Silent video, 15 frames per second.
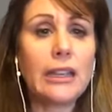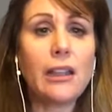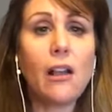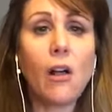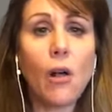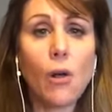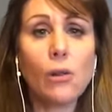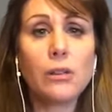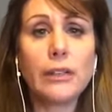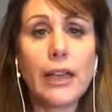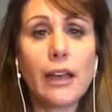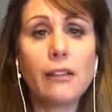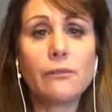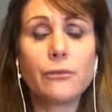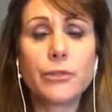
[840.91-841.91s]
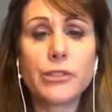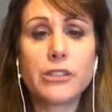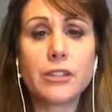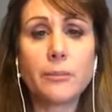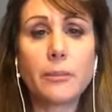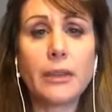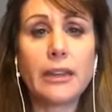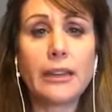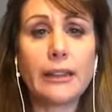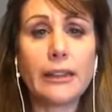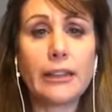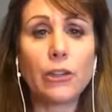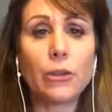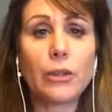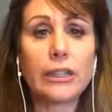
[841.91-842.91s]
hold out for somebody that
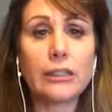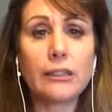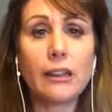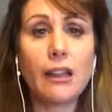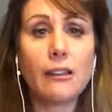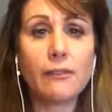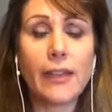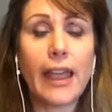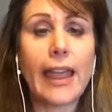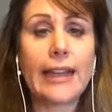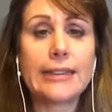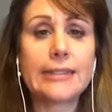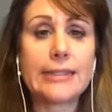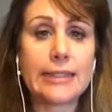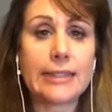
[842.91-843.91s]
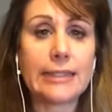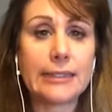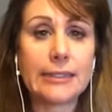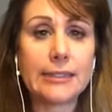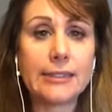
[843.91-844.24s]
you love as is,